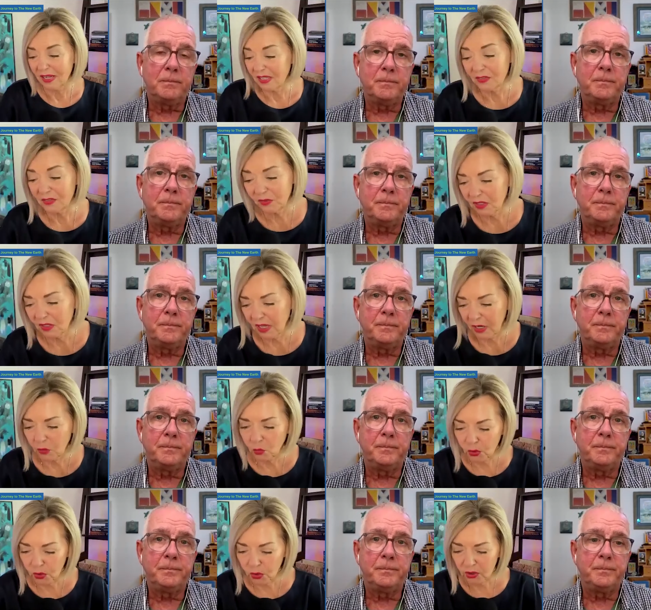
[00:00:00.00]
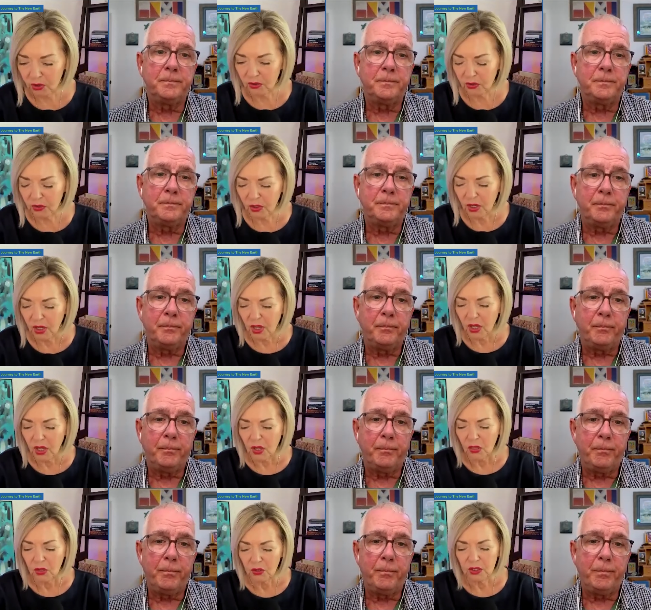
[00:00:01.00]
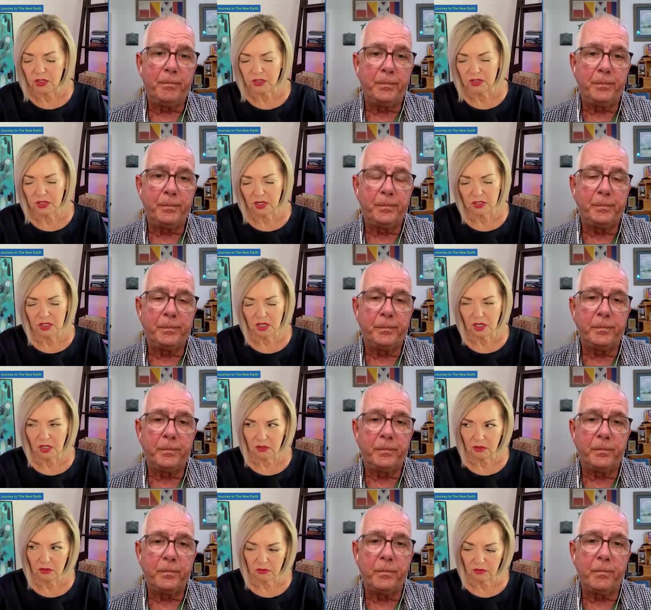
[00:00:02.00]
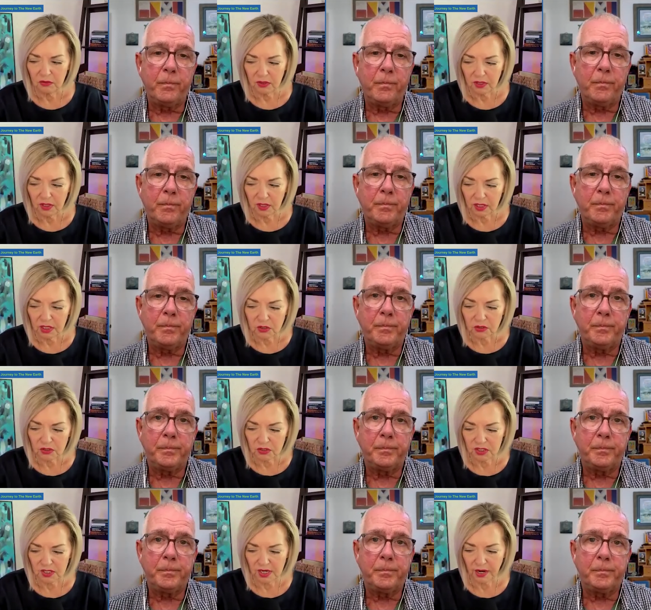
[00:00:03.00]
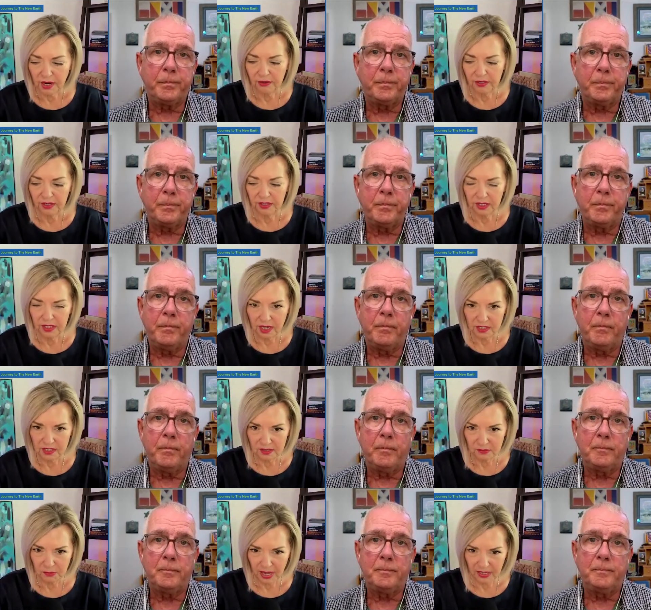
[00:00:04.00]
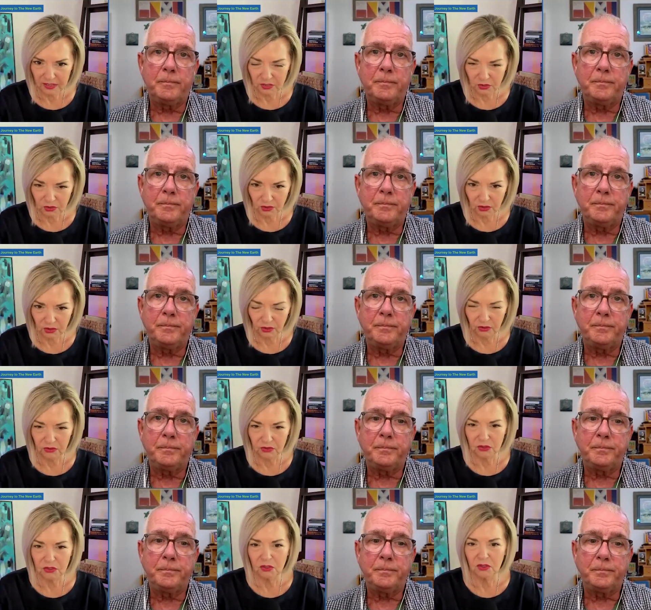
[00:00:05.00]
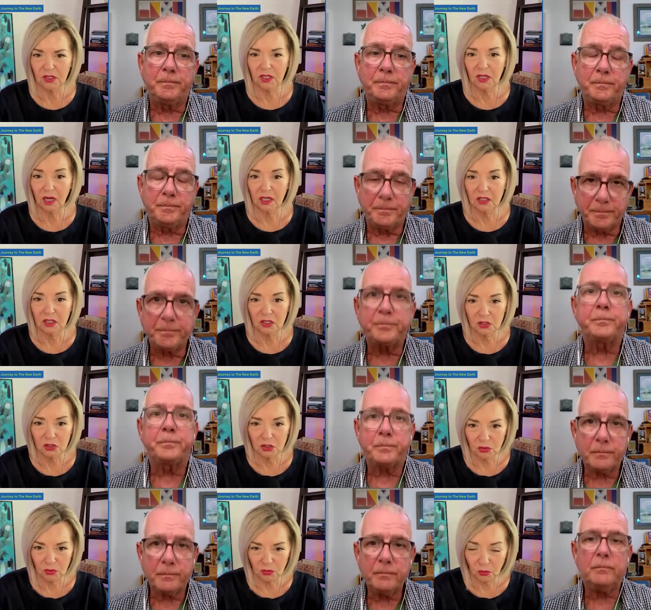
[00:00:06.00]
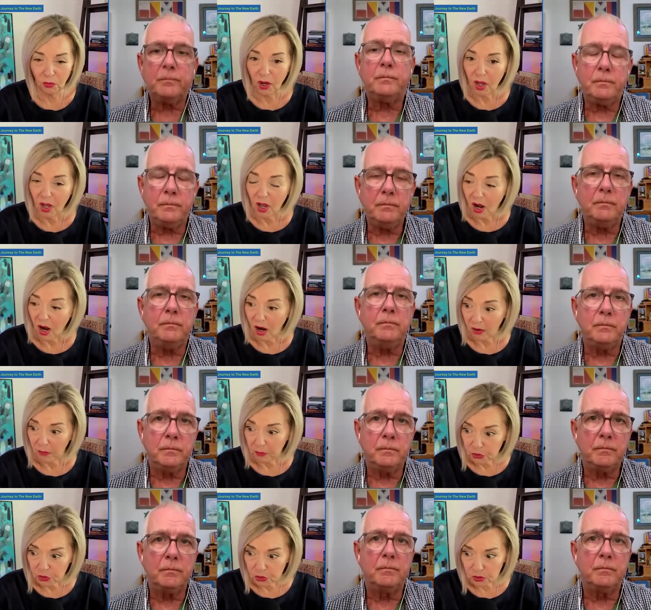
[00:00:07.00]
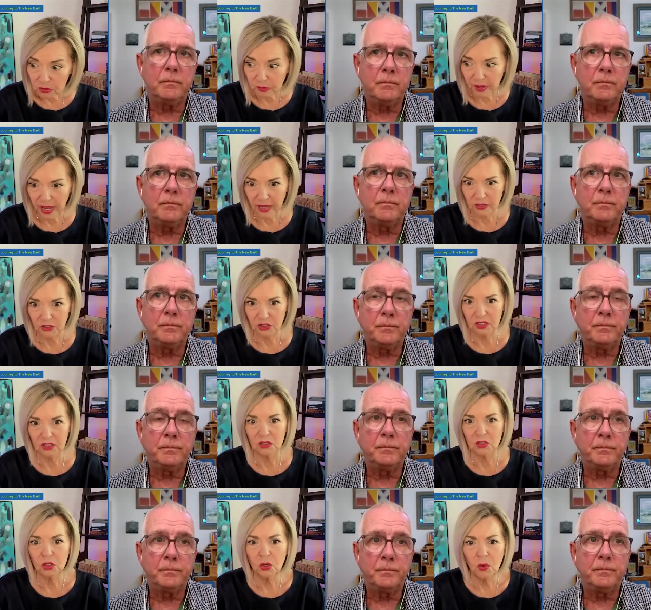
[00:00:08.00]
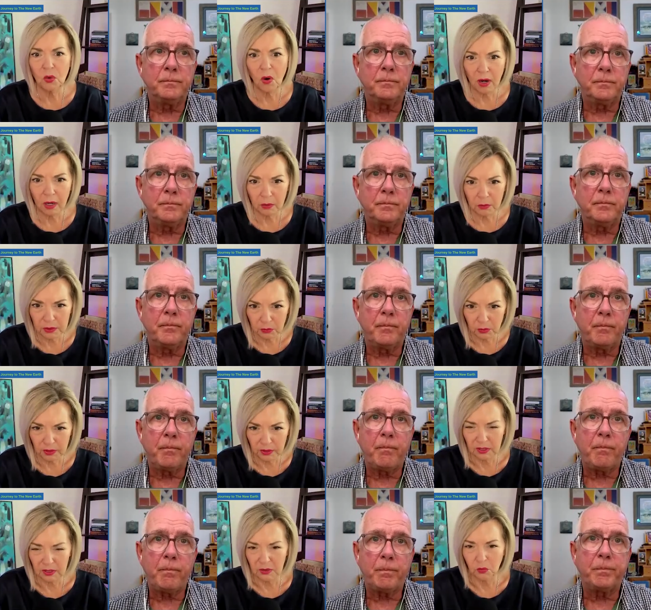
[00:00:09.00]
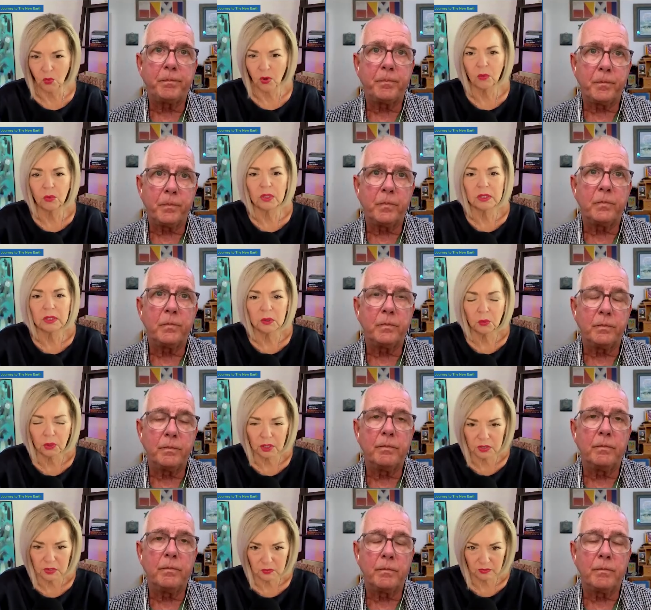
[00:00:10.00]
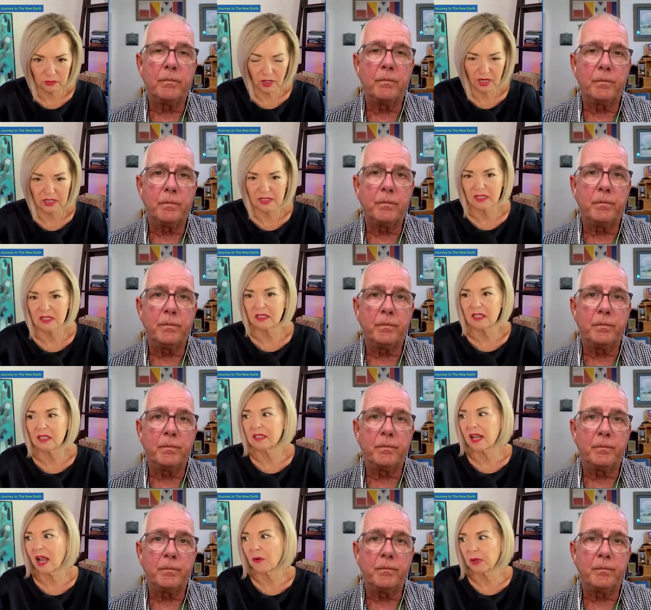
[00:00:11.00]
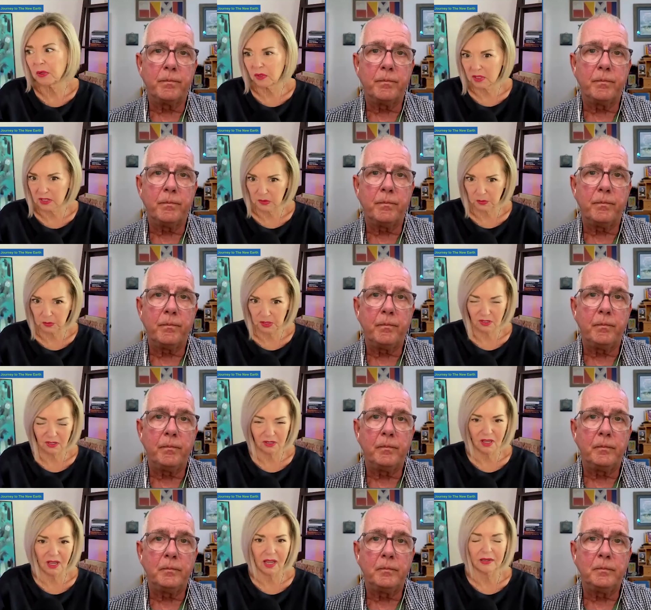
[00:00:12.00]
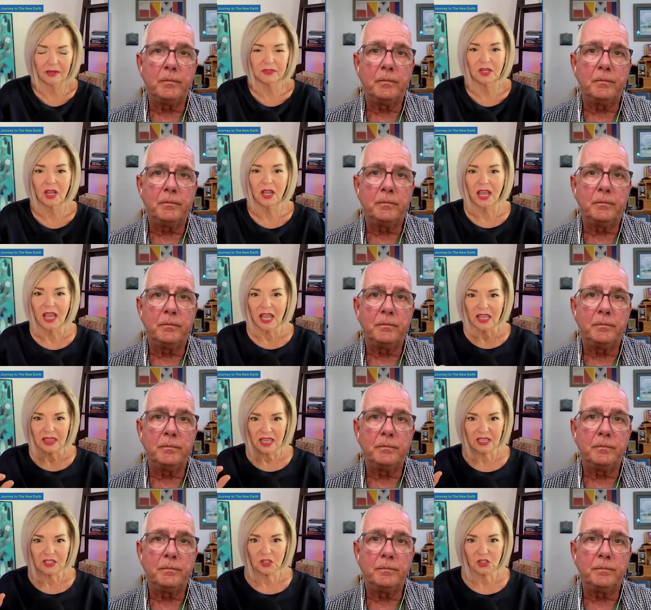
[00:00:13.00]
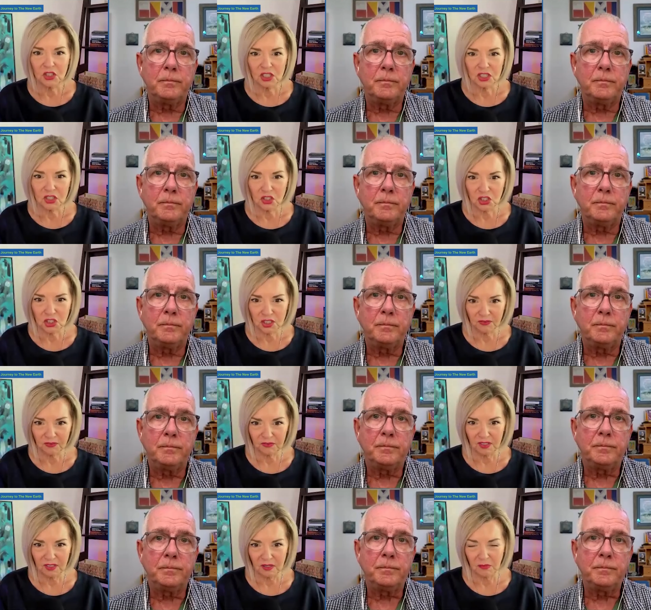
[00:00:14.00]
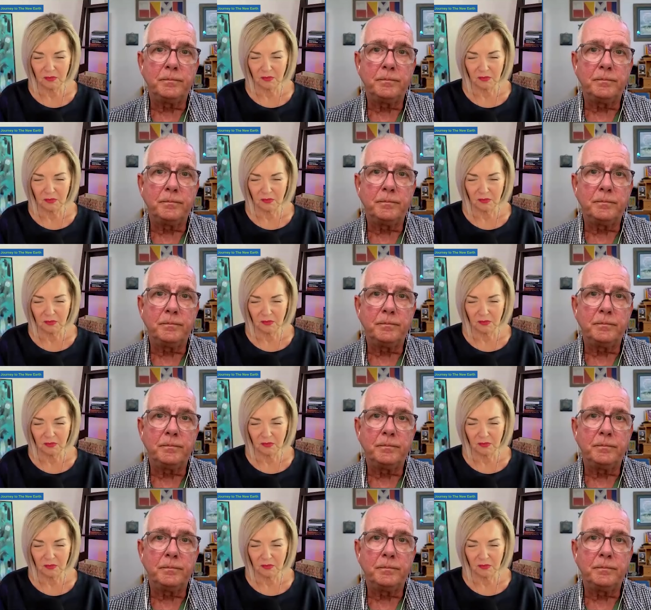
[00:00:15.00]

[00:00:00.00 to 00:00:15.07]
Speaker 1: I just feel like we're, there is such a interest now in connecting back to earth, to connecting to our true passions. Who are we really? What really works for us? Is this how we want to spend our lives? Things are just shifting